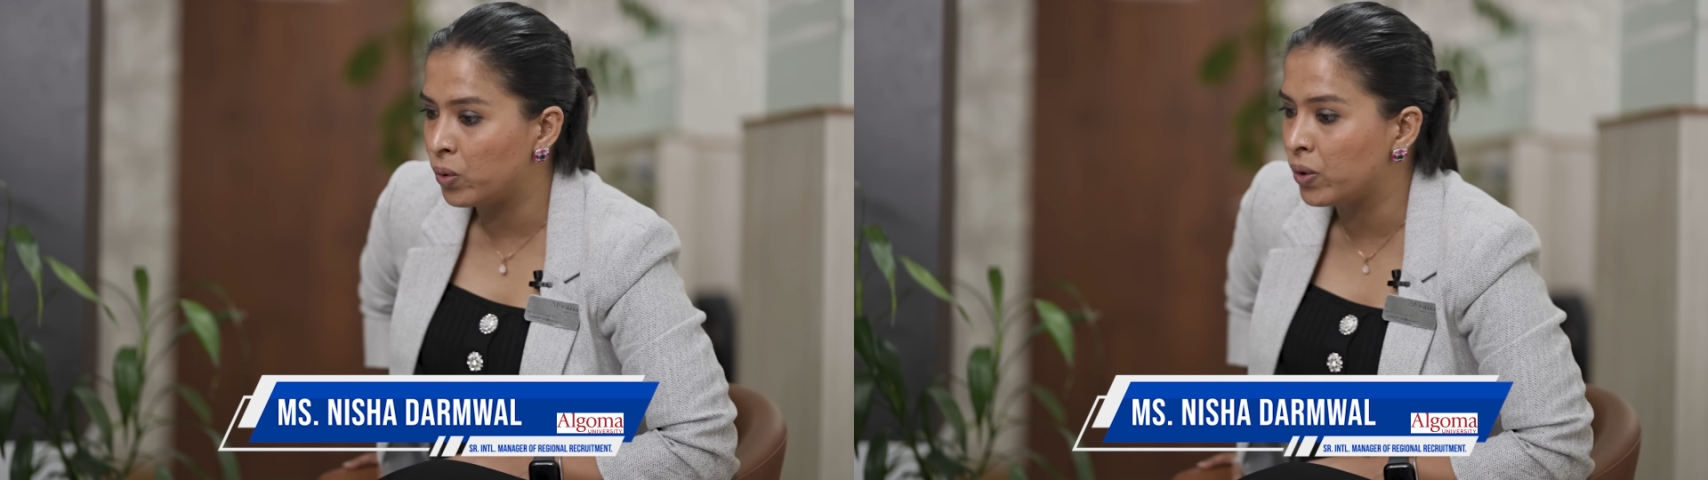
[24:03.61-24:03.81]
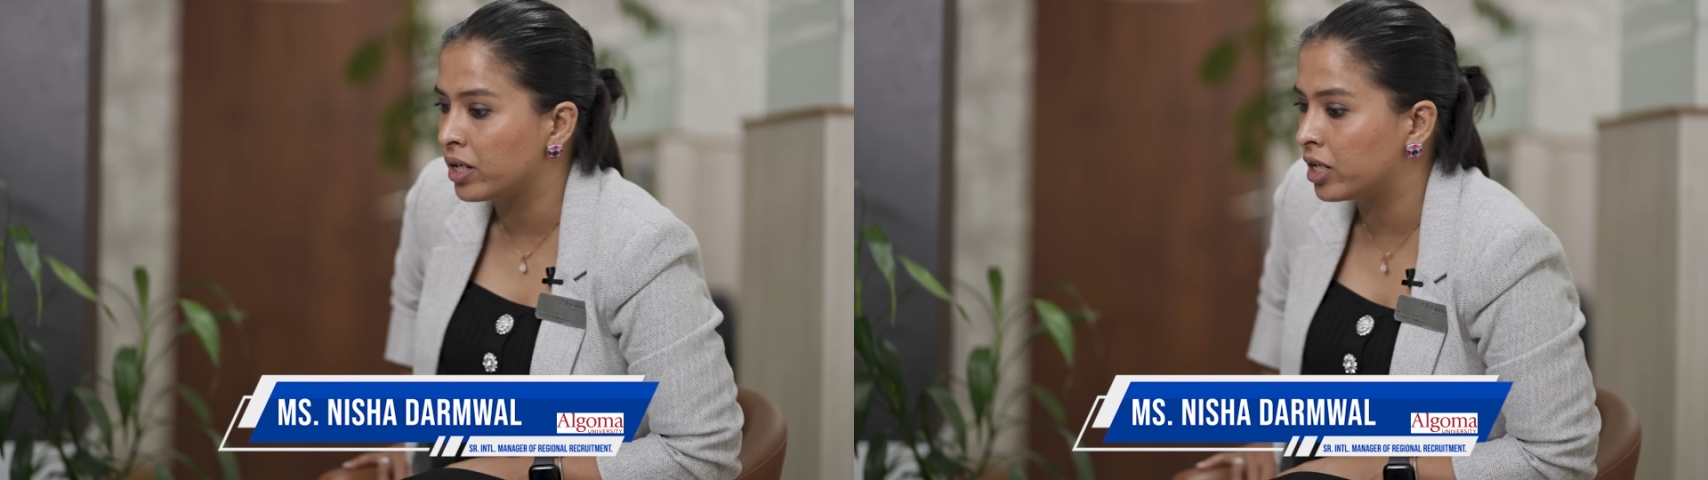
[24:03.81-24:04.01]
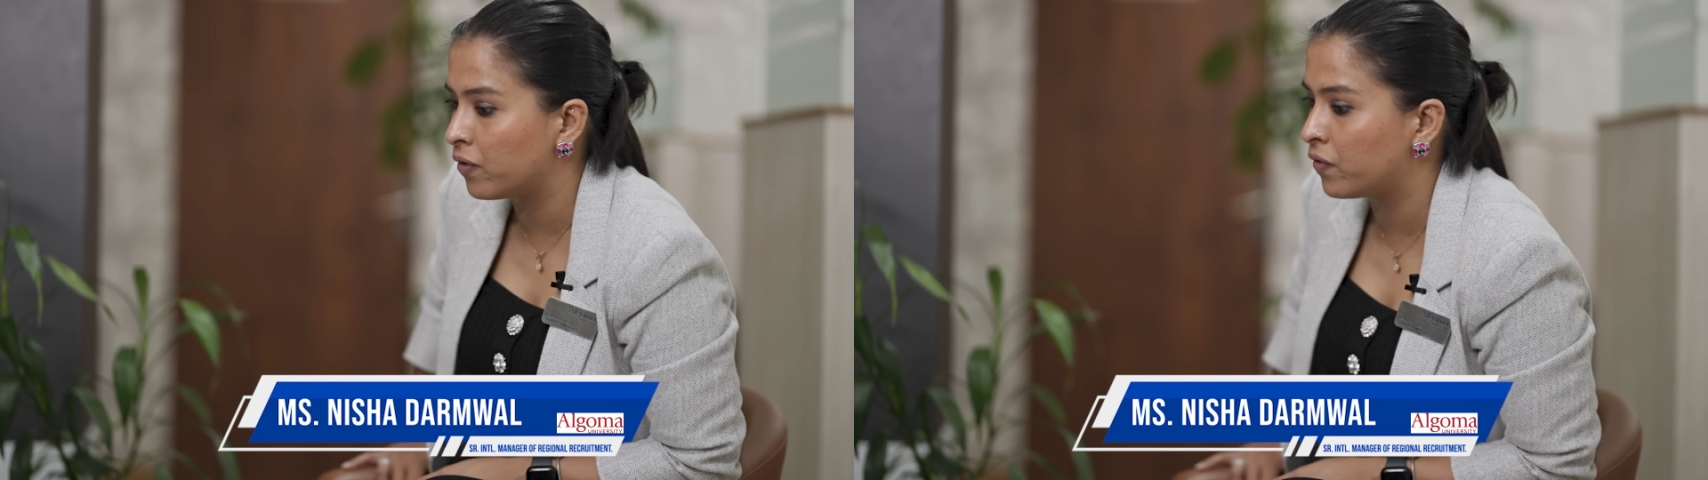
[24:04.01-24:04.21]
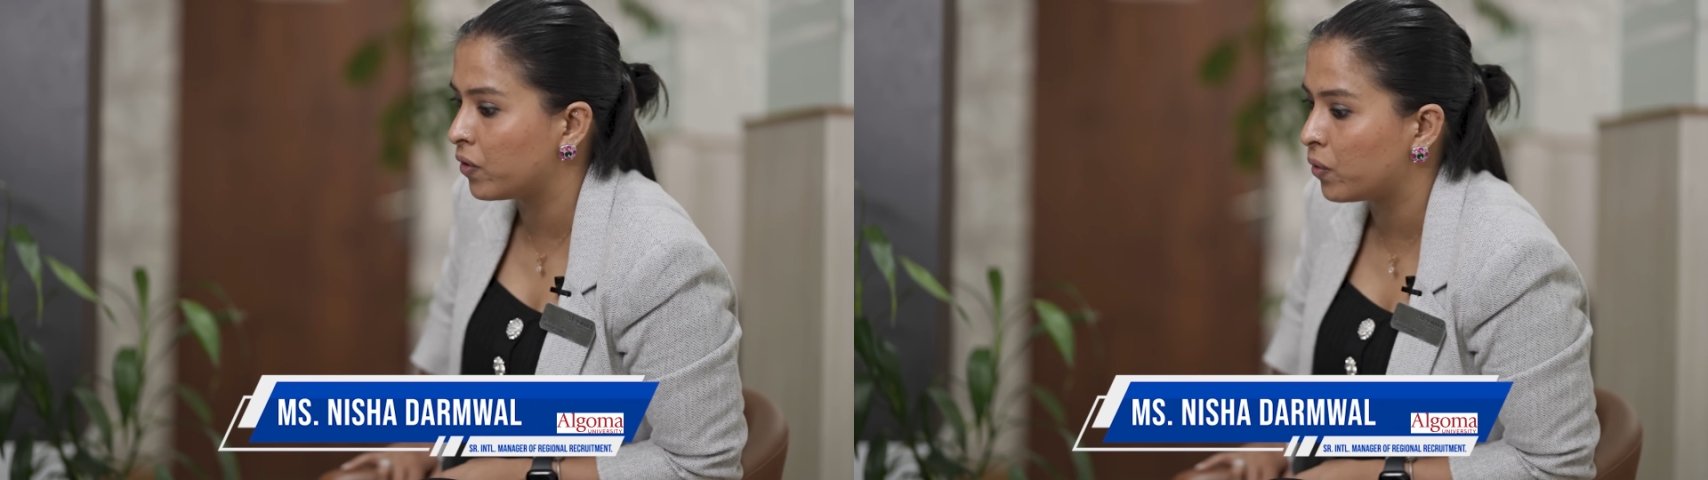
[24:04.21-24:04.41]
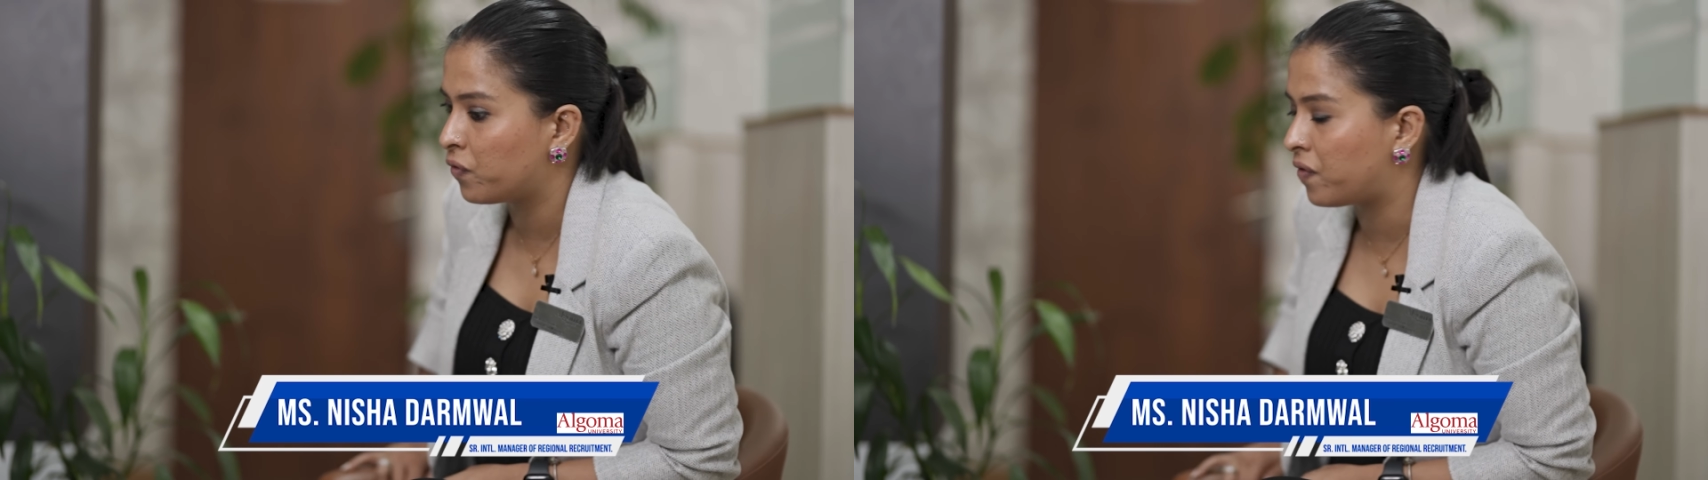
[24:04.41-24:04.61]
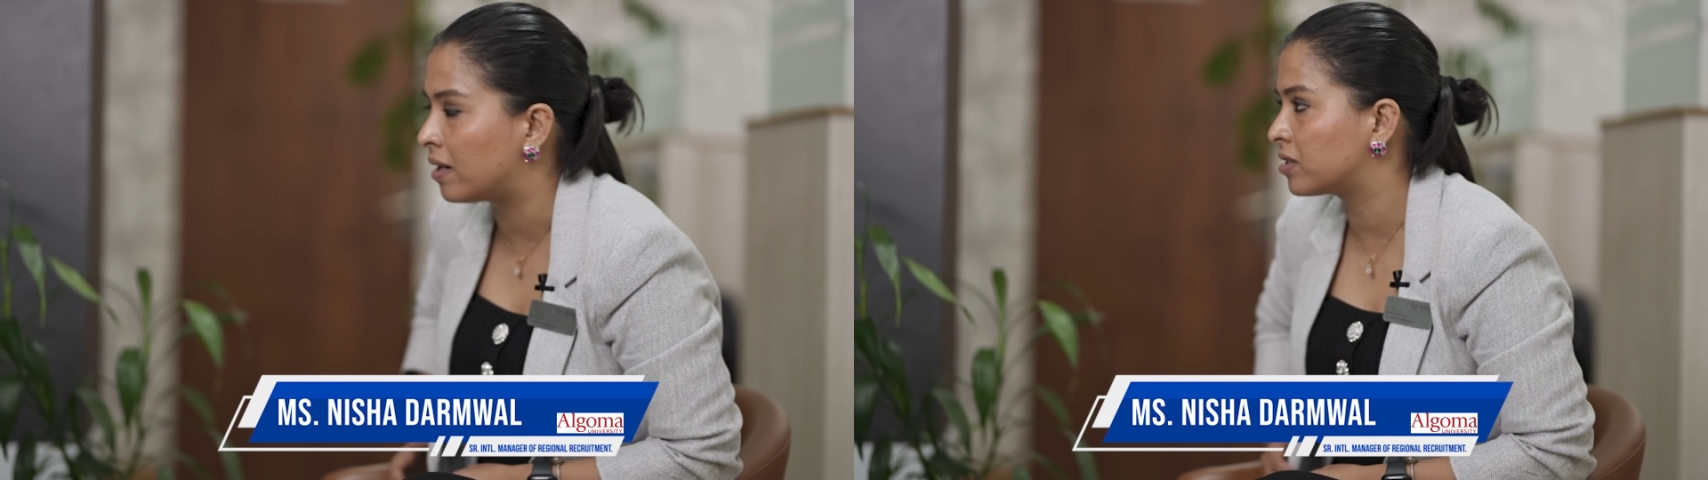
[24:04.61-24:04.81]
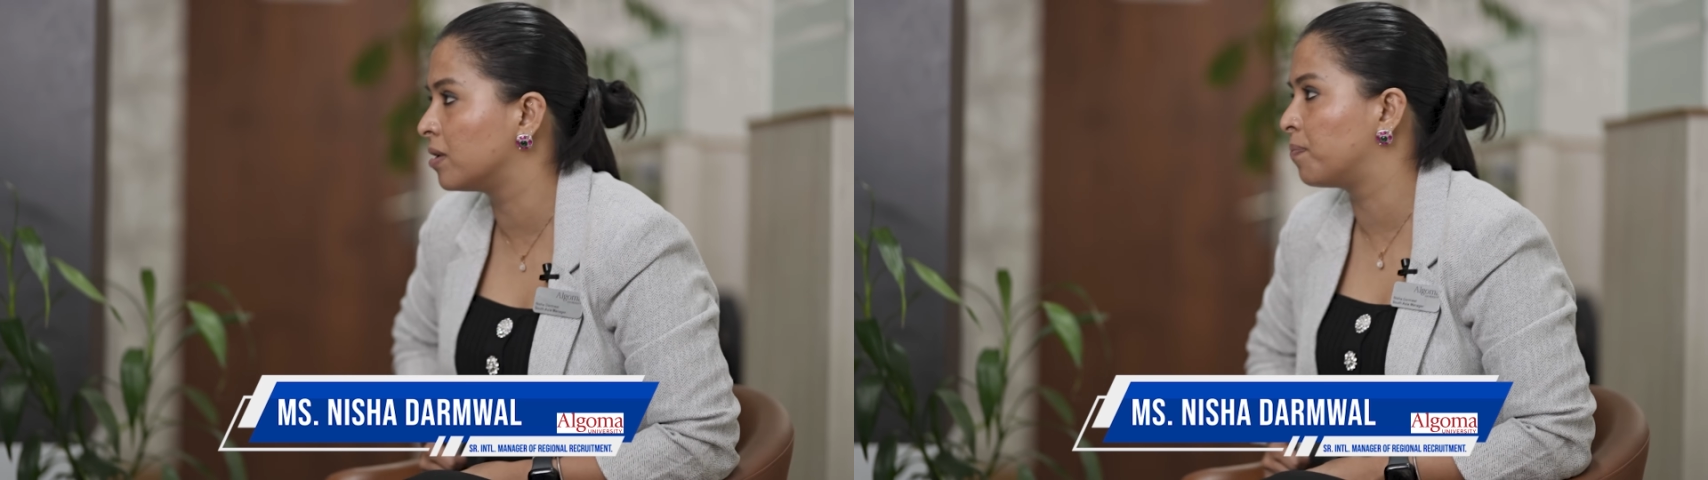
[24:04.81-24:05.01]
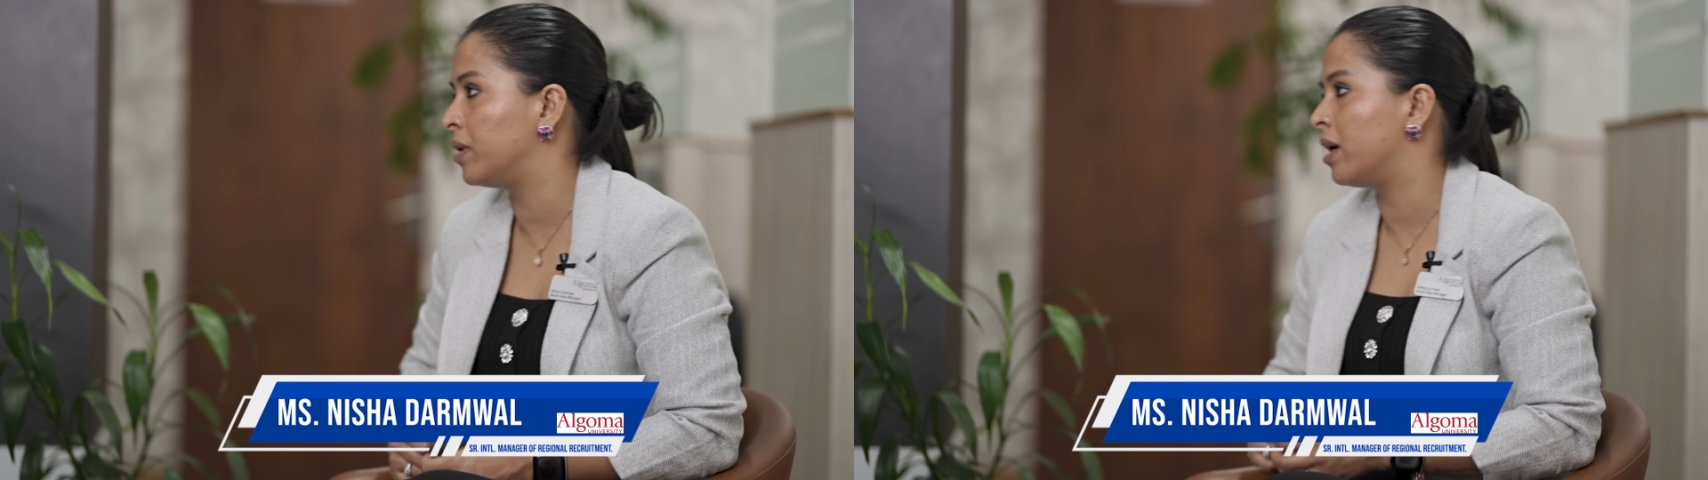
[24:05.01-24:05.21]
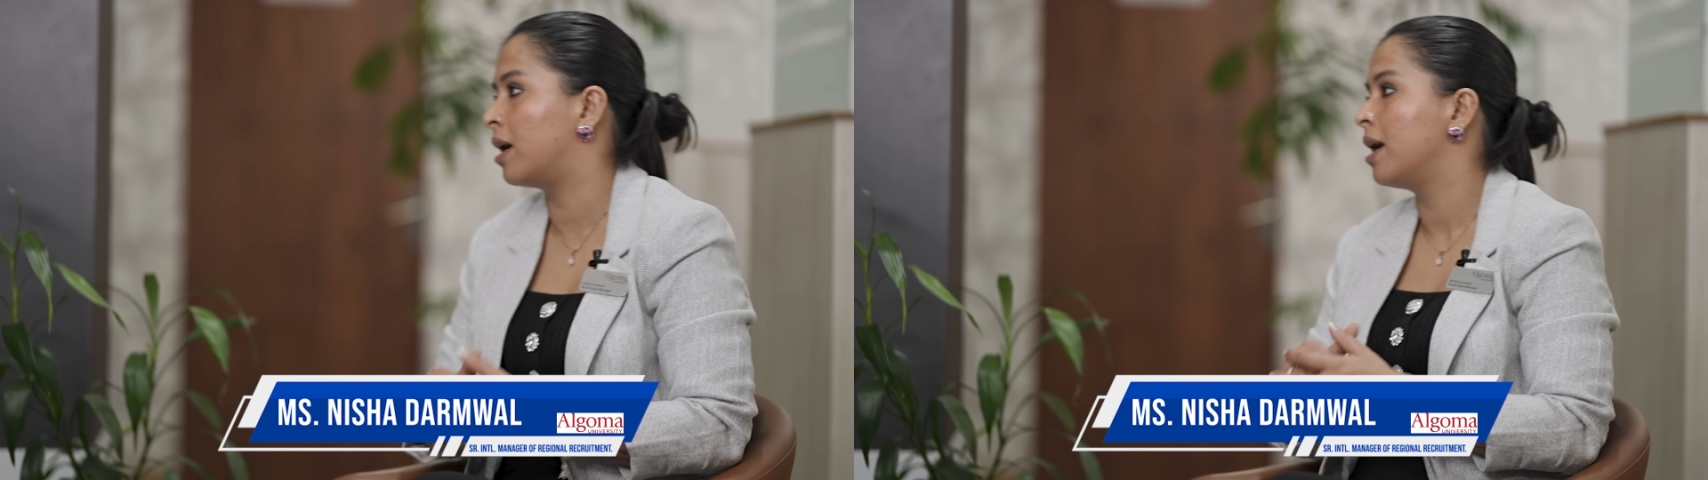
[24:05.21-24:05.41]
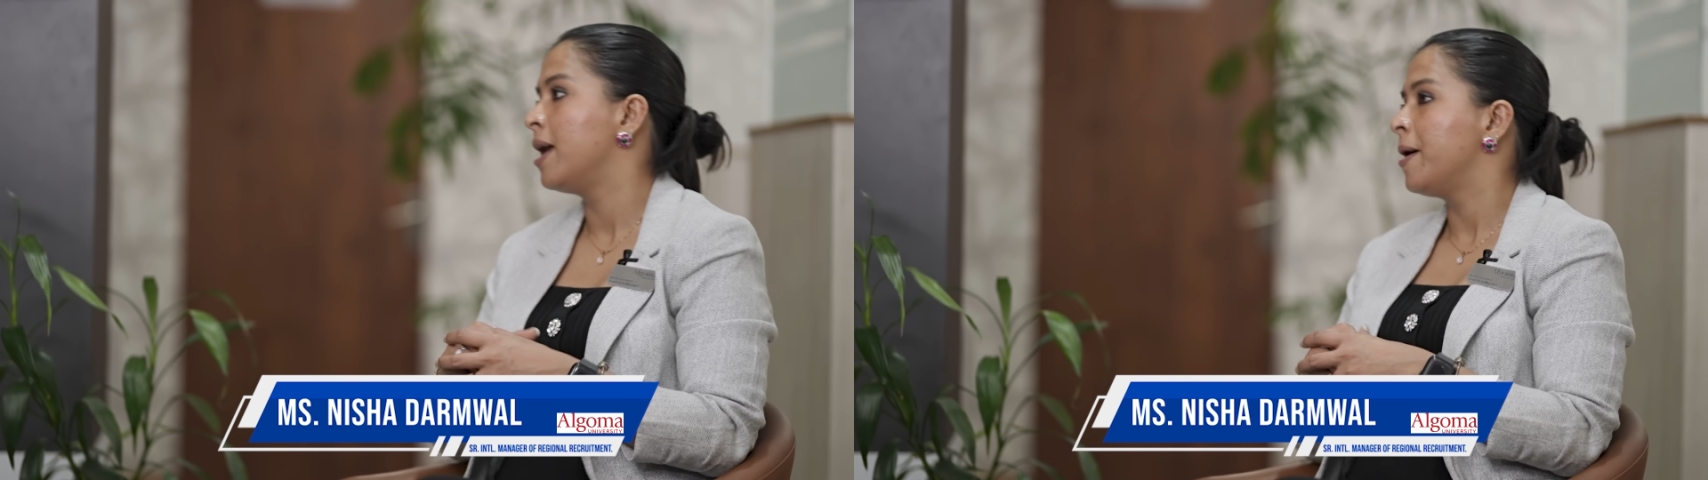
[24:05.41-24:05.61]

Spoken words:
can give you faster PR